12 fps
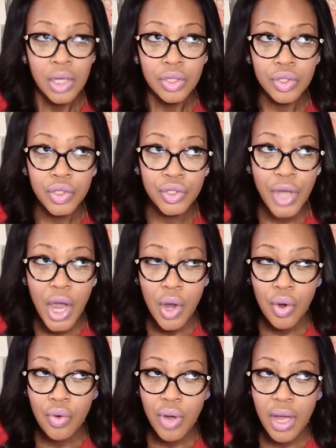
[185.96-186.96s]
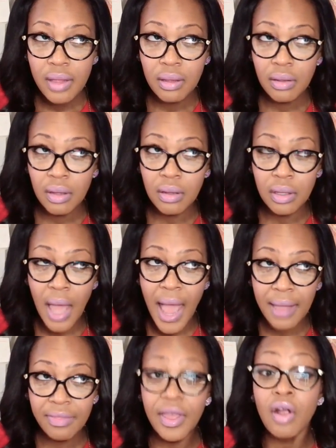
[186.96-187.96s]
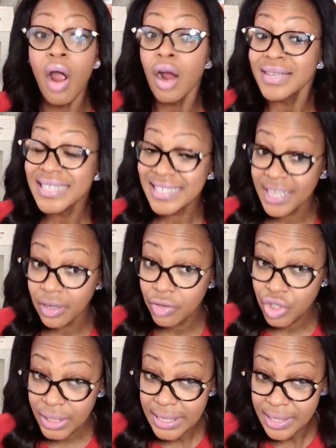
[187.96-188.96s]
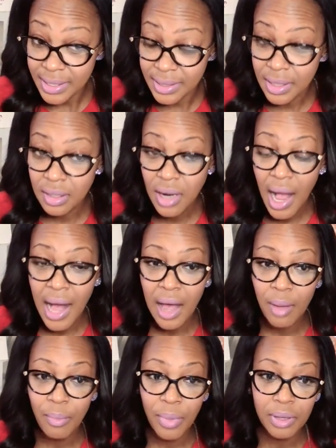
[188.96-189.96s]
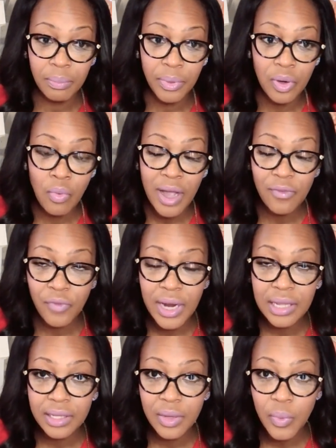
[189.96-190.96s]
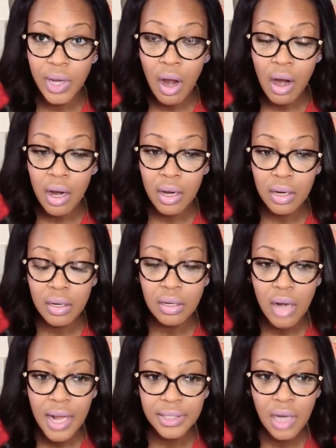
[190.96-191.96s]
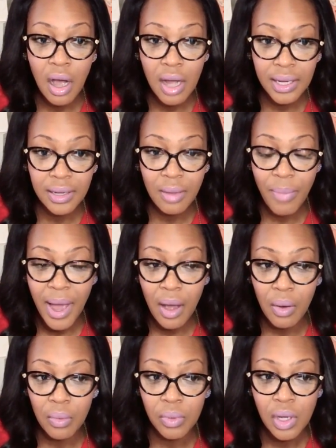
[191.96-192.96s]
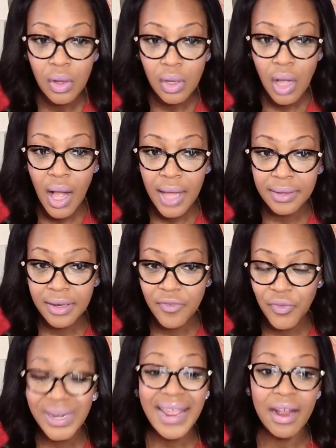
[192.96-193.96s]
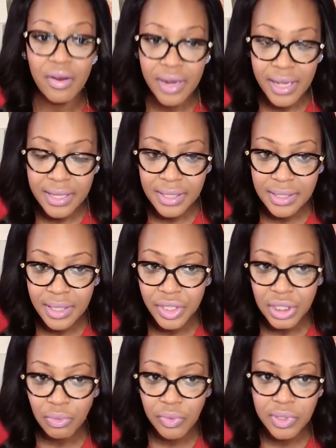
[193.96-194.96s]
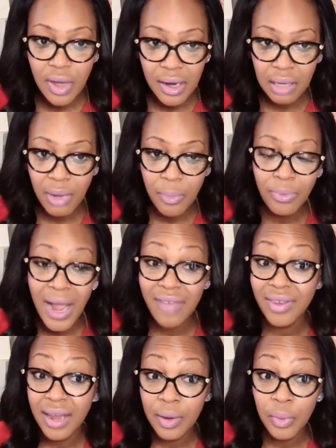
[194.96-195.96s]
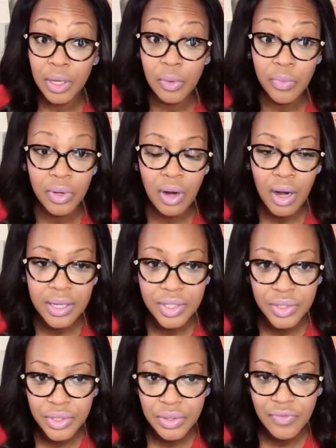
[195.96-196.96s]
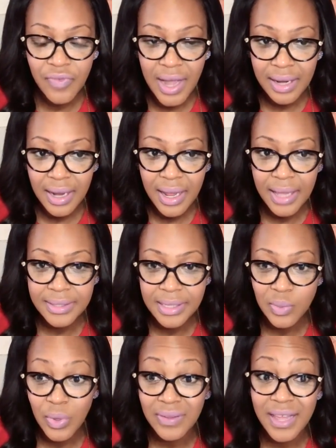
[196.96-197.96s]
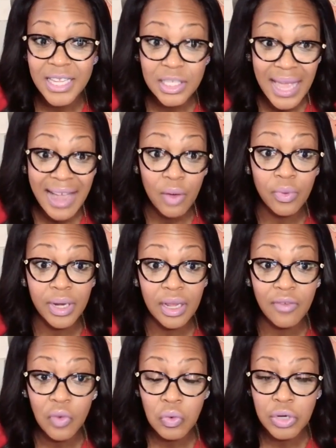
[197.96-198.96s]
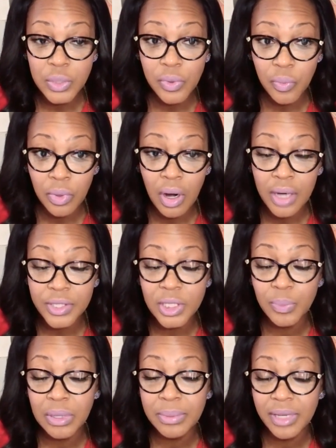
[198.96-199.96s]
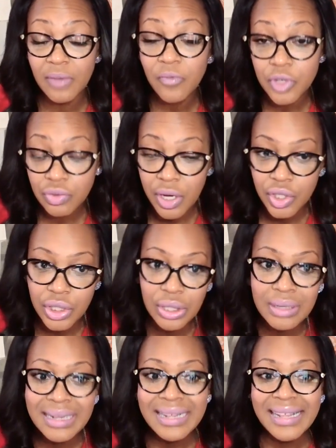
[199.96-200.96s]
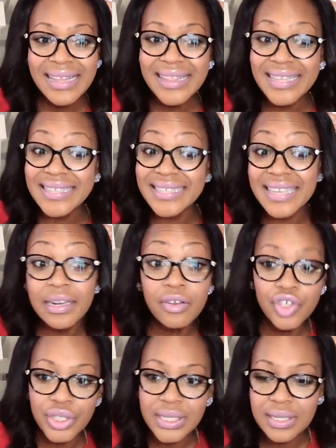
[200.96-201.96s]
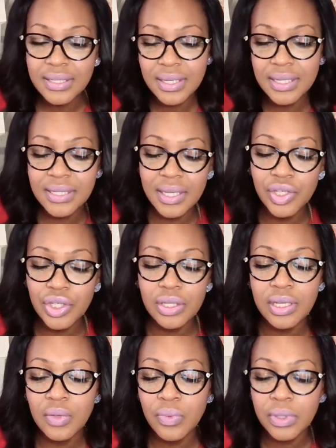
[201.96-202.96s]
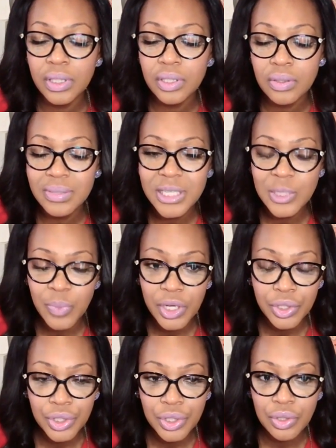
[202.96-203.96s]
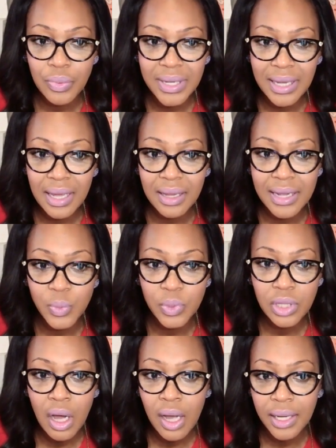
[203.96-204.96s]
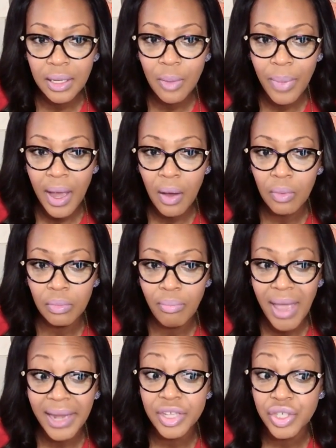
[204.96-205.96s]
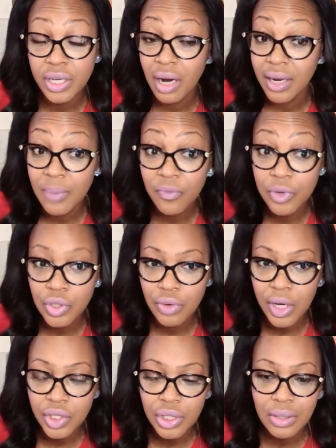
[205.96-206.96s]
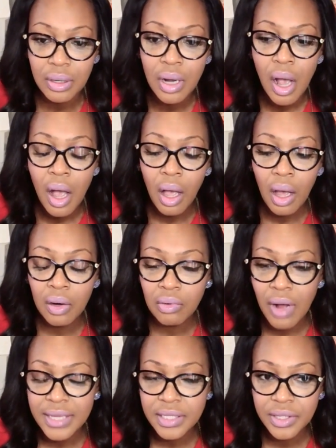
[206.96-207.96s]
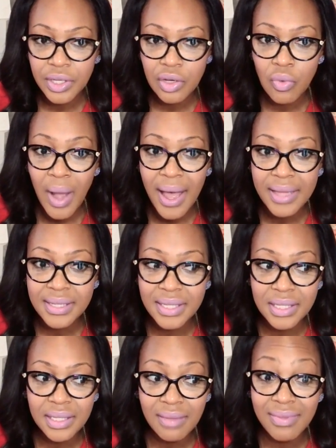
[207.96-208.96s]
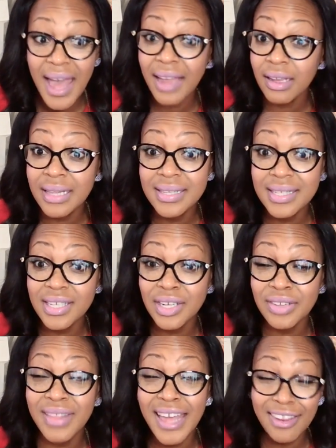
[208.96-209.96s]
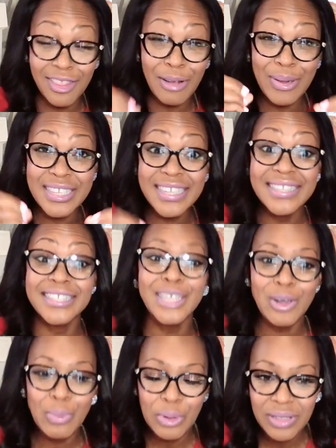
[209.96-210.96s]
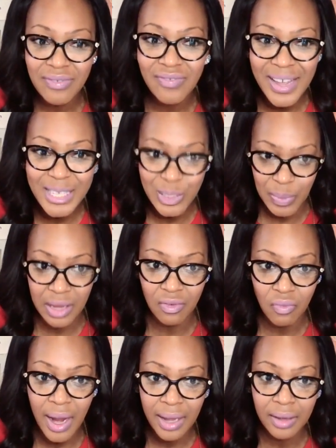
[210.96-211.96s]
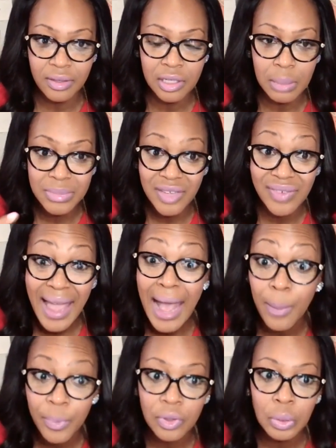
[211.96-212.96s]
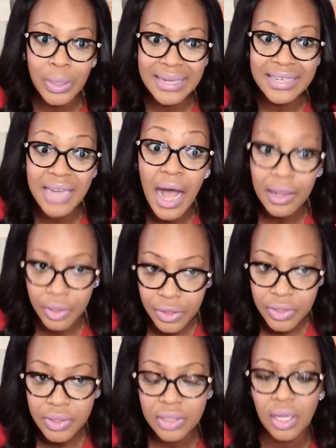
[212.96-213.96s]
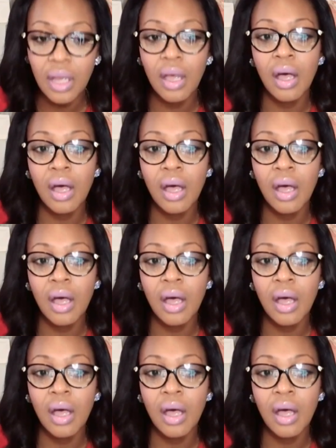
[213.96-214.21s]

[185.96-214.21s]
So there are synergies, but quite frankly, we are talking about different areas. Essentially, when we're talking about private equity with regards to finance, as well as equity, of course, with regards to public infrastructure. The synergies essentially really do speak to, again, as we're talking about managing our infrastructure across the U.S., that there is considerable investment, right, in terms of capital and dollars.